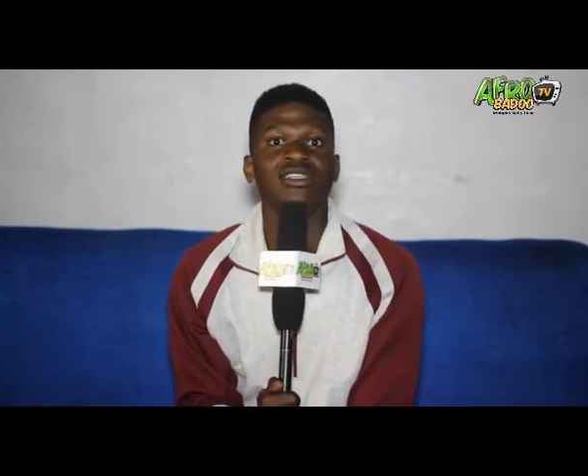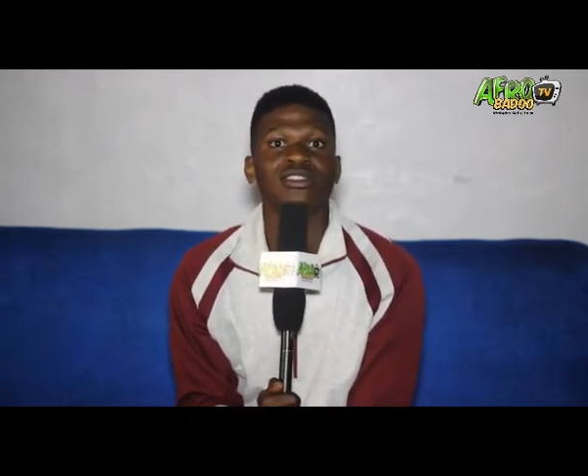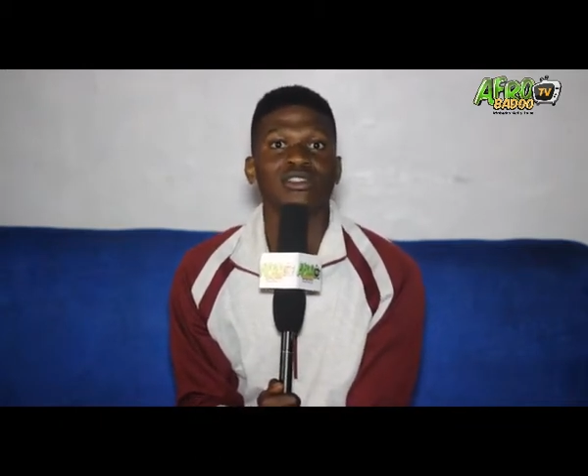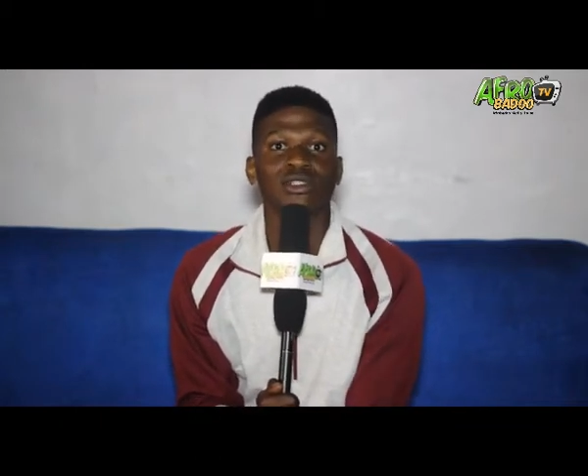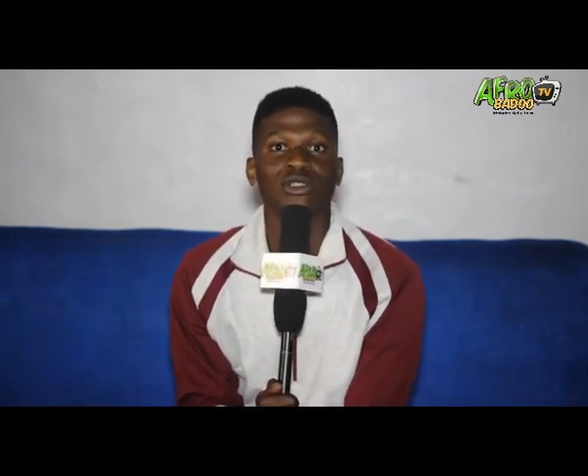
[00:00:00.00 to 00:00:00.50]

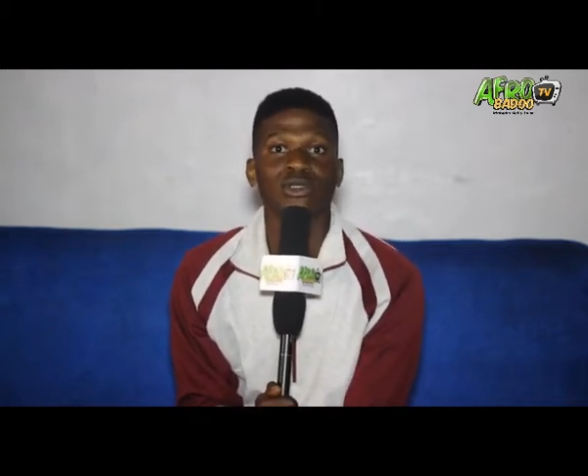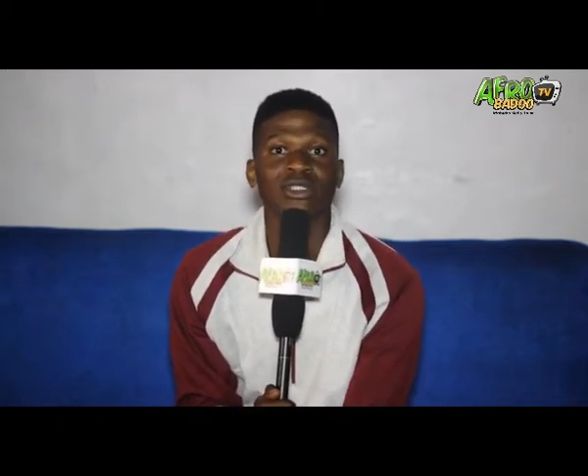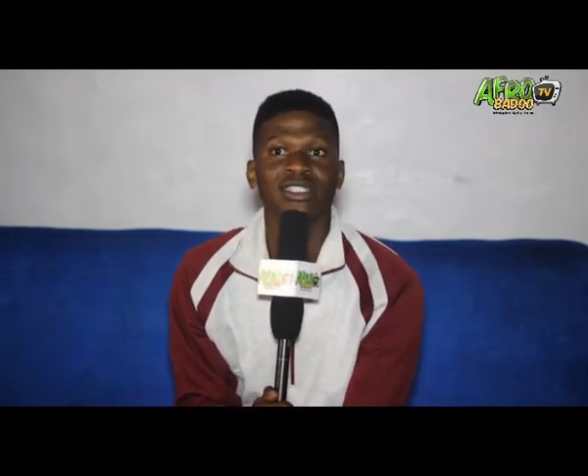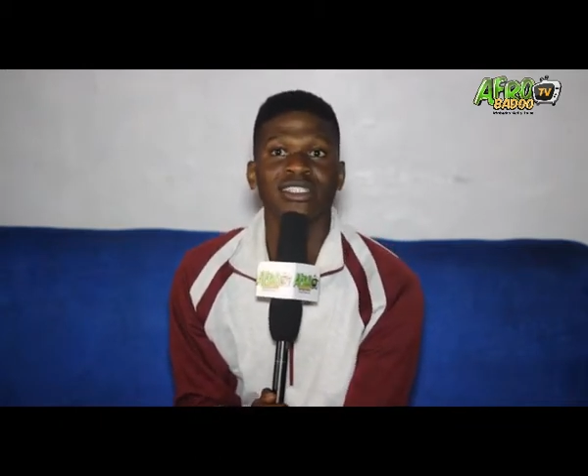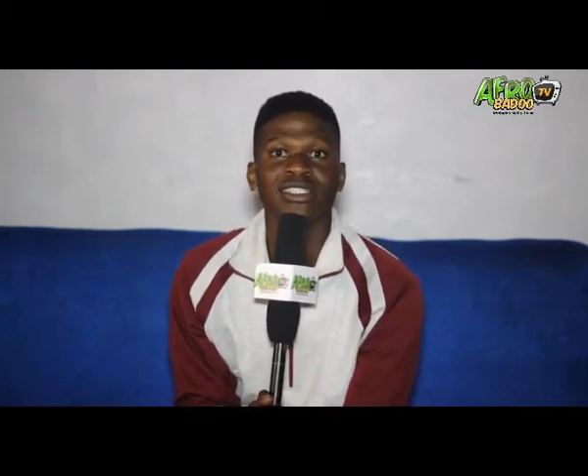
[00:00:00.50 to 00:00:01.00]
So
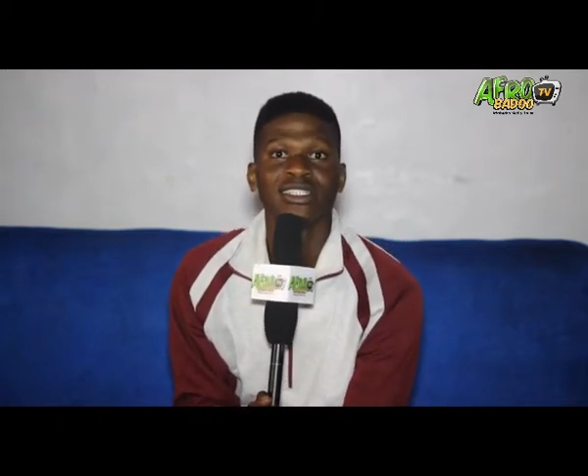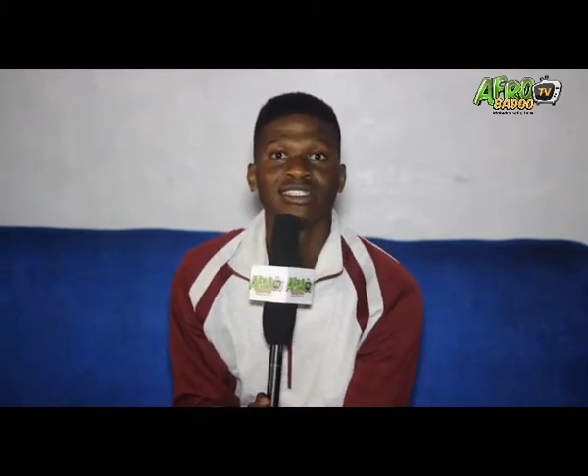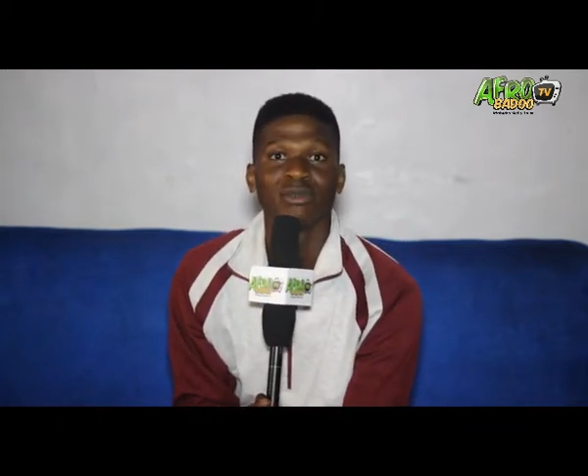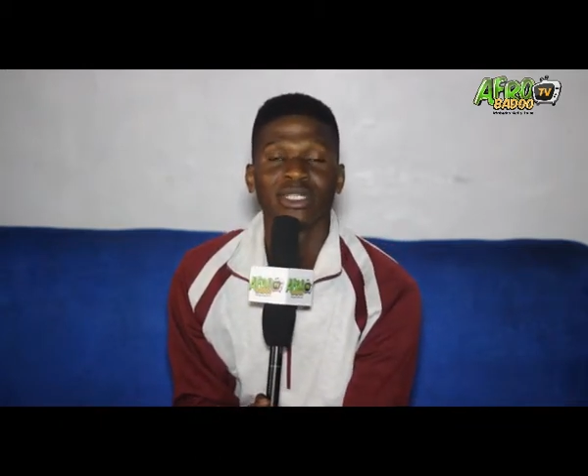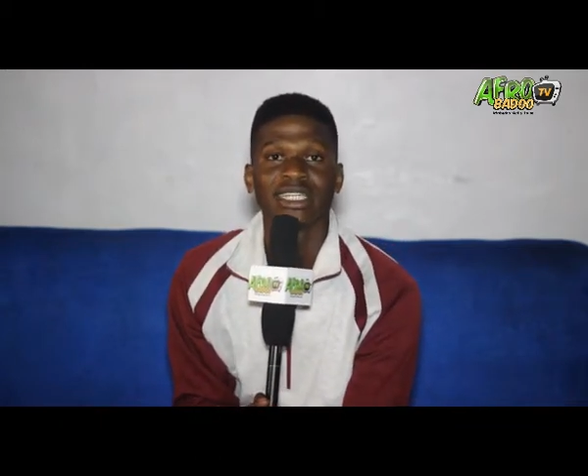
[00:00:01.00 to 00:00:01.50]

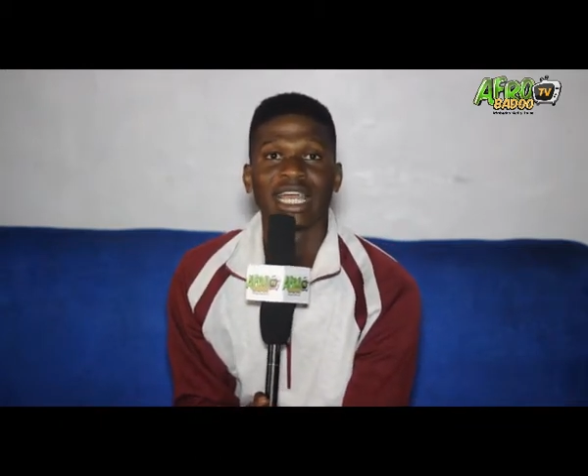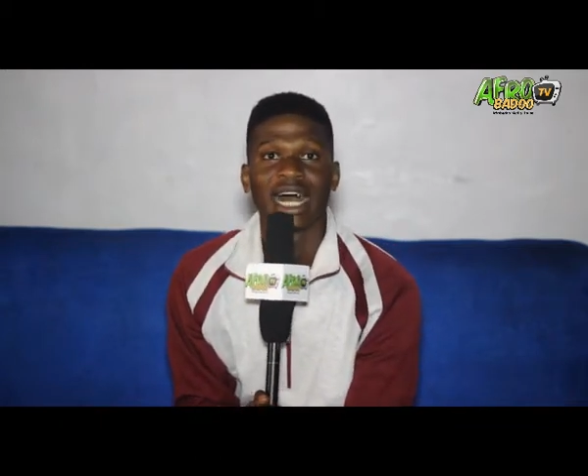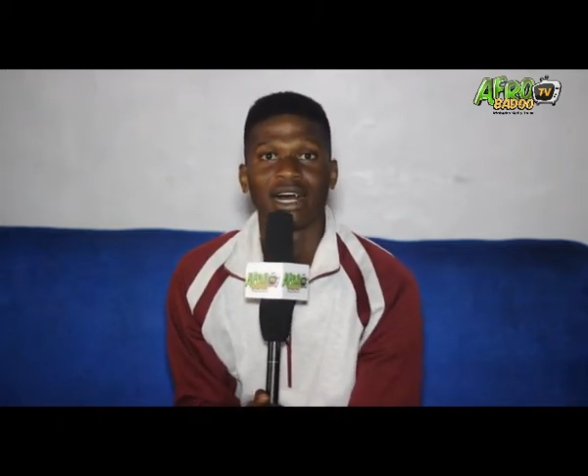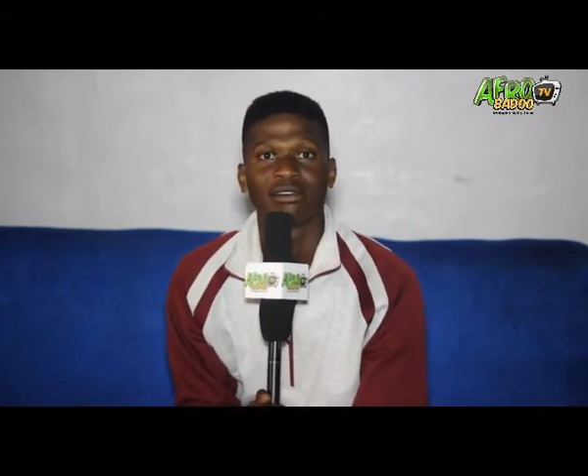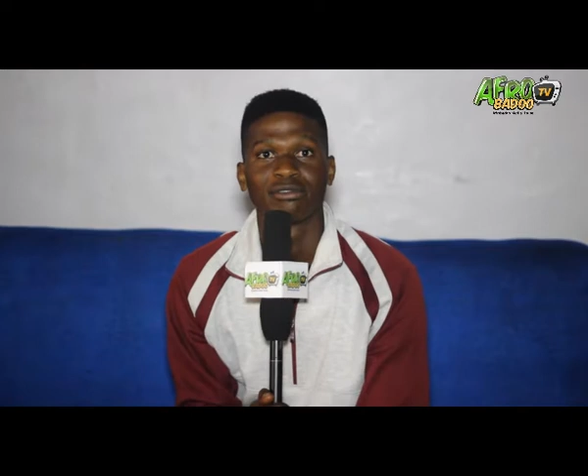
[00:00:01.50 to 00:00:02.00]
we
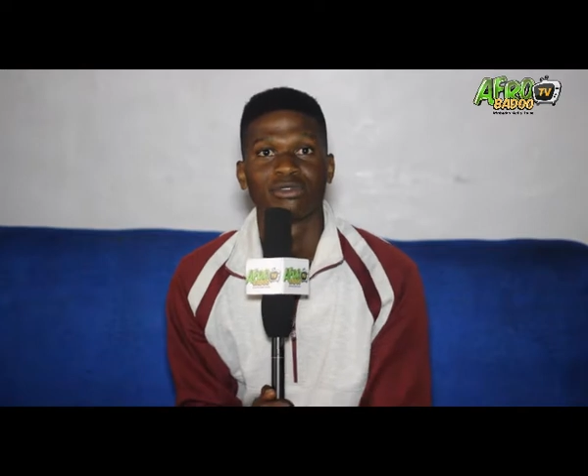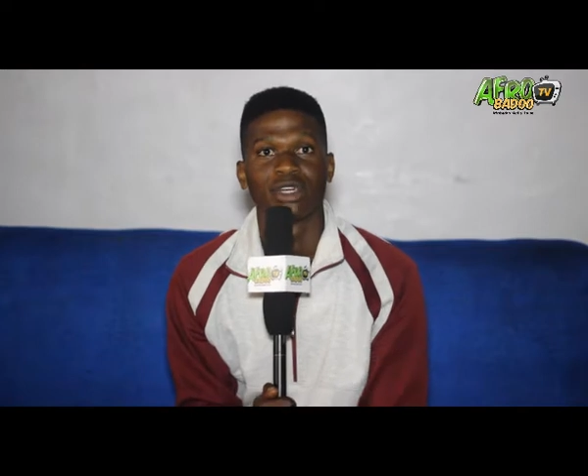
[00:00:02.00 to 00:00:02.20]
have